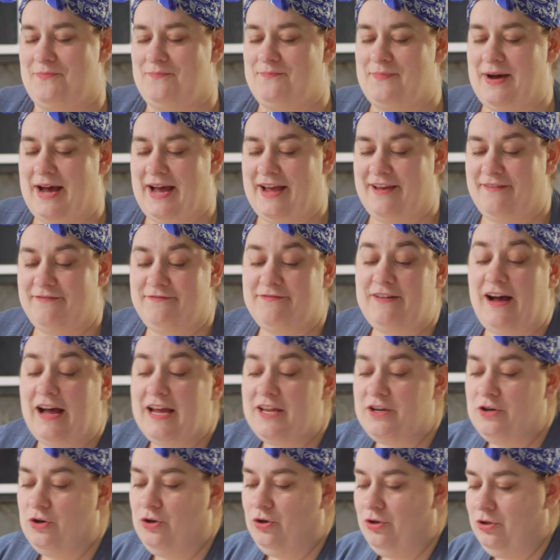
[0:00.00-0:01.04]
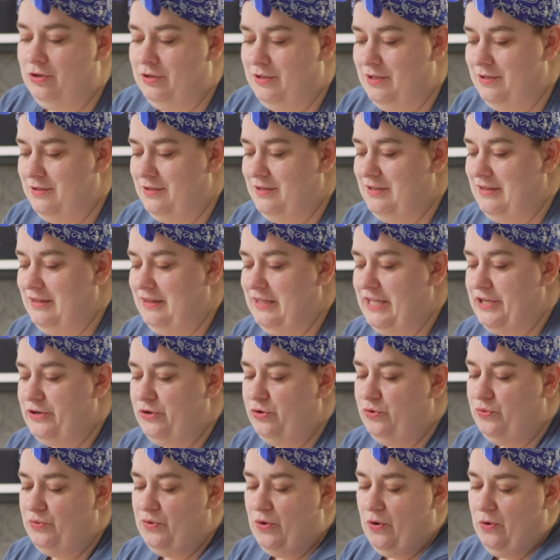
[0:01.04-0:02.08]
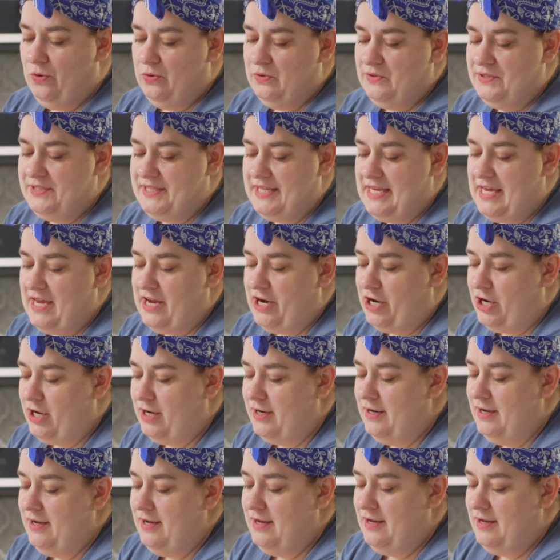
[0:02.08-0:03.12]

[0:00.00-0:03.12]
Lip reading: my final little rolls here.